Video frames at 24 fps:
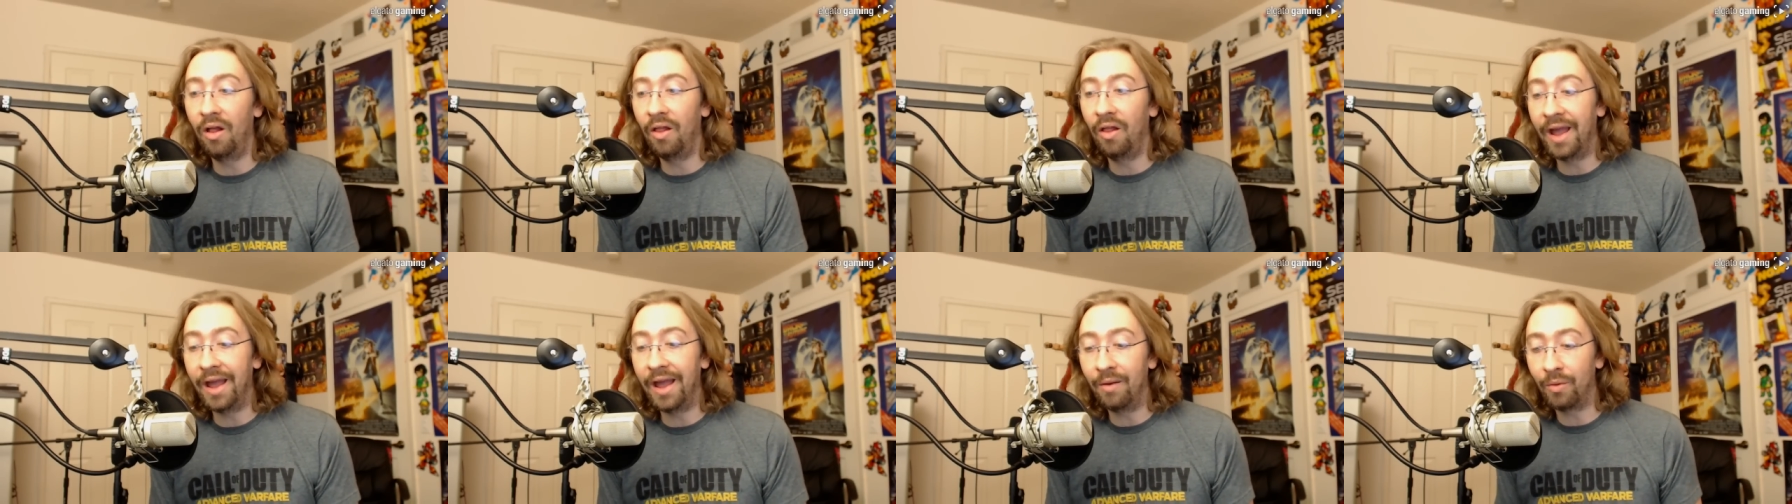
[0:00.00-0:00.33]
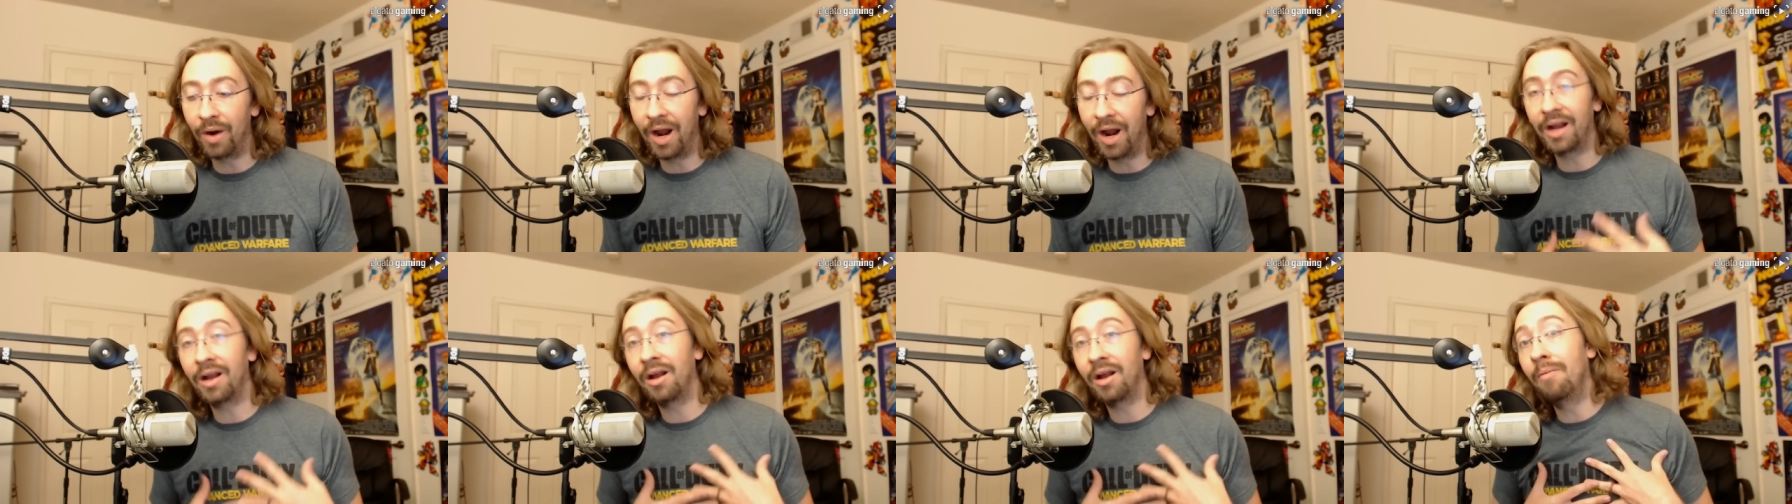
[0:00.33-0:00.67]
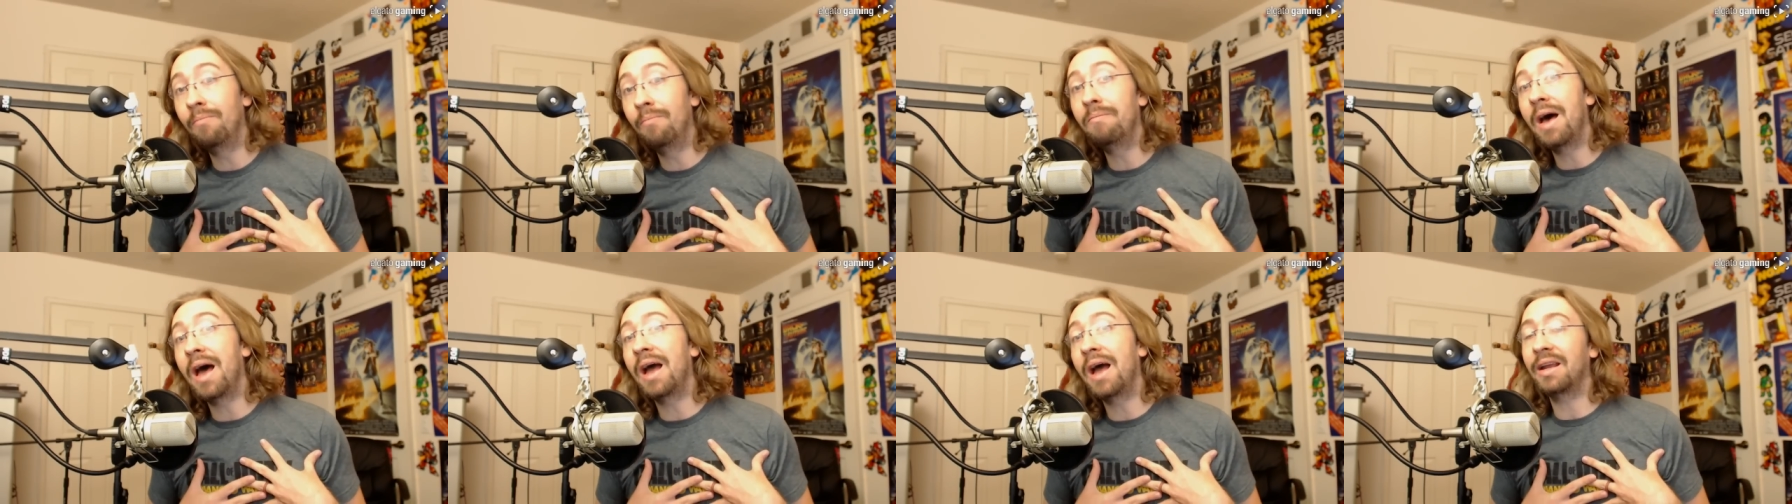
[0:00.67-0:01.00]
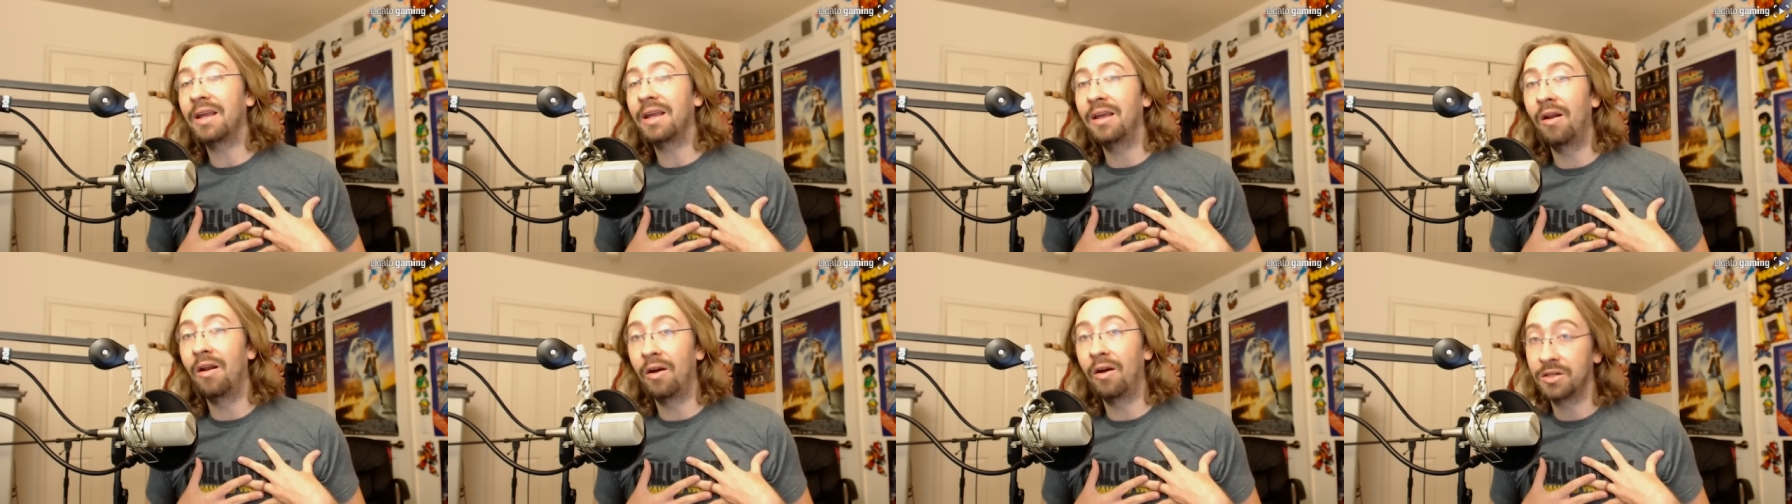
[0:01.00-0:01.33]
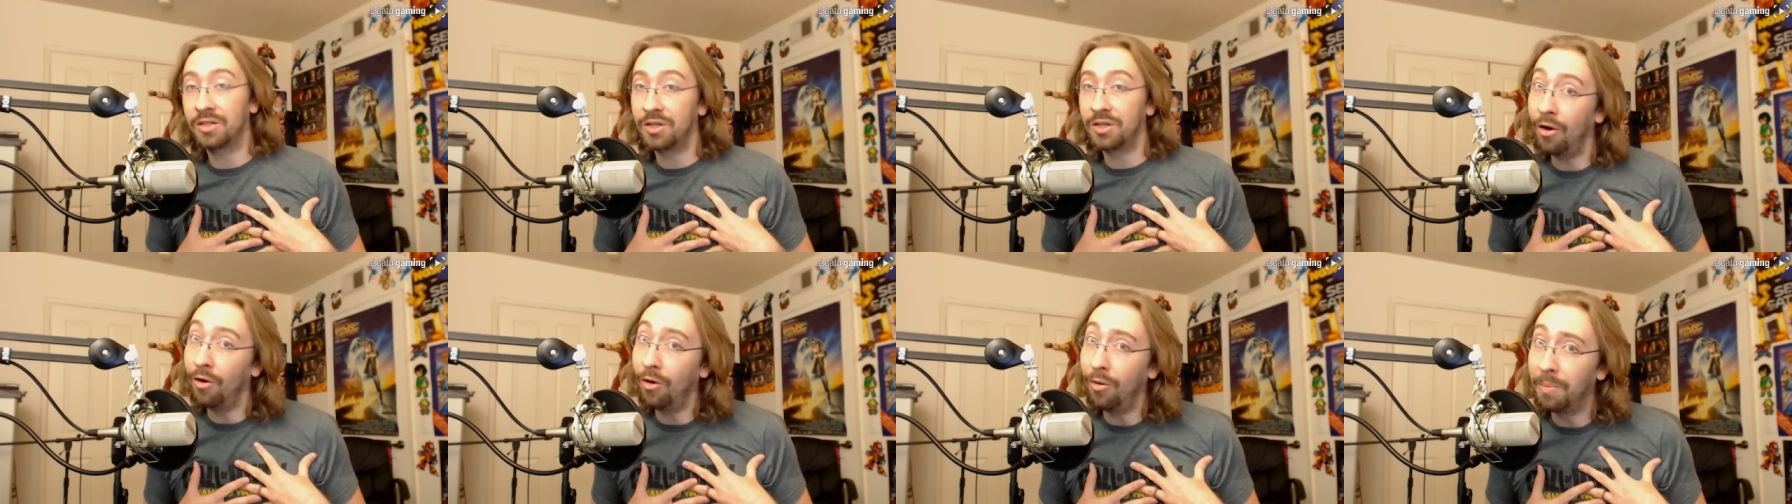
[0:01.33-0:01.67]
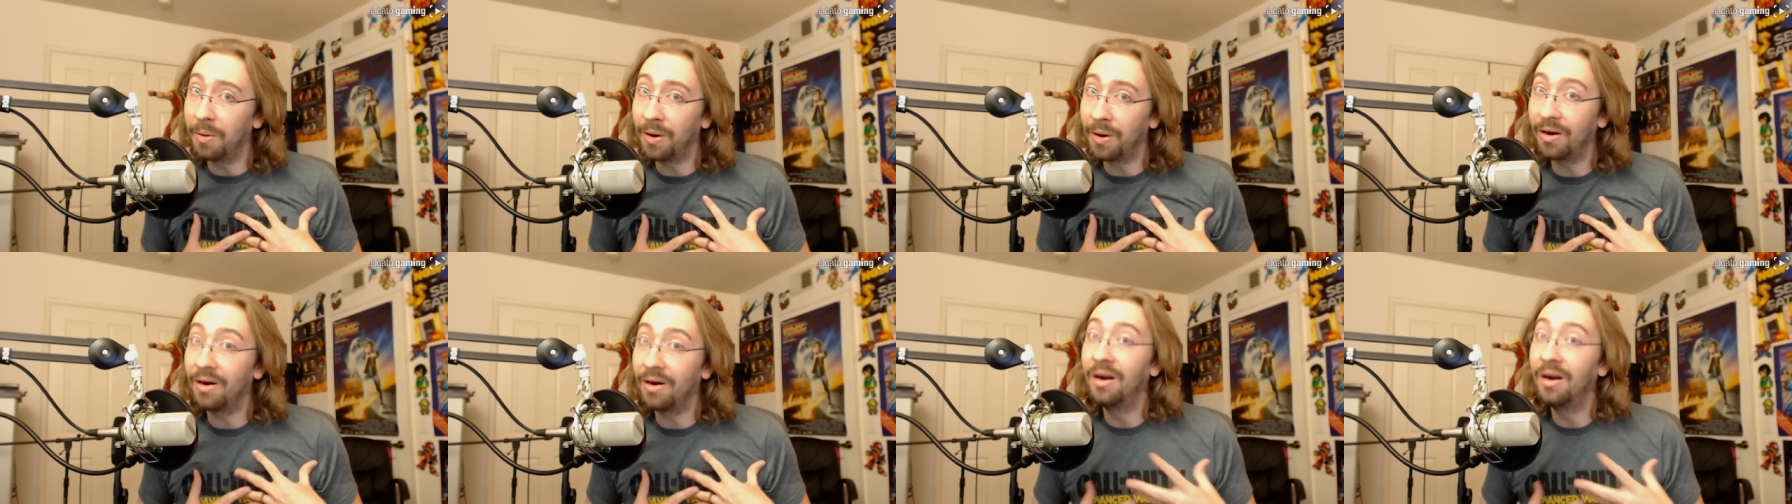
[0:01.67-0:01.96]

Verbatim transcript: and when I come back in October,